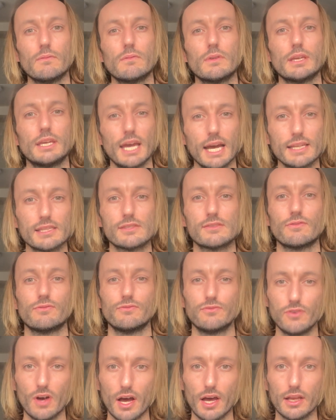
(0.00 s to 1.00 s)
gets
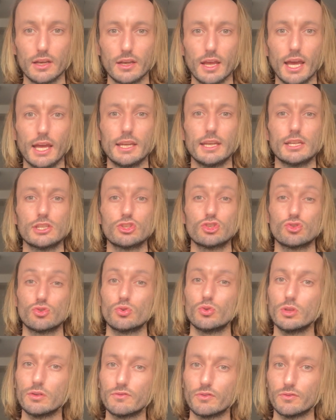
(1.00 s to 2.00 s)
fun and gets
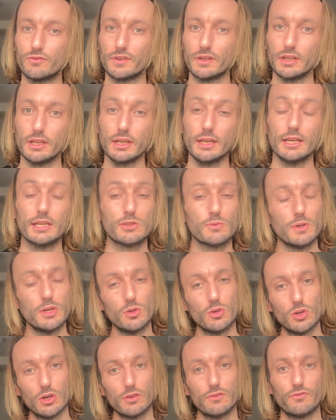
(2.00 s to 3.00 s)
truly fulfilling, it's when you
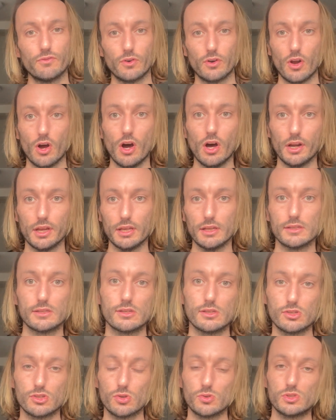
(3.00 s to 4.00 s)
cook for an audience.
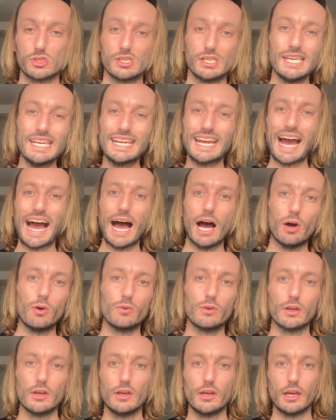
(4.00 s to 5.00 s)
So seek
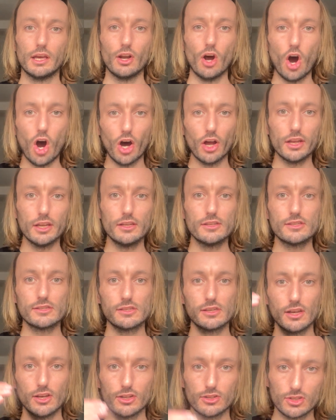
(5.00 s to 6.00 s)
out an audience
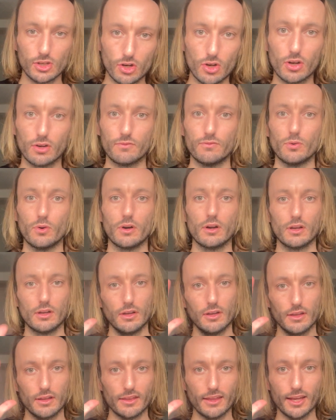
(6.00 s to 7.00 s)
to cook for.
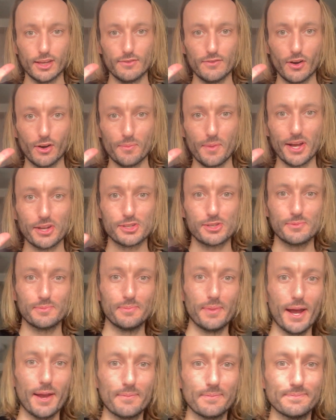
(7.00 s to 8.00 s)
Thank you very much.
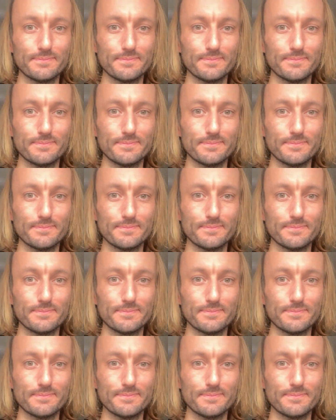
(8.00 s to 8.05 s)
Bye.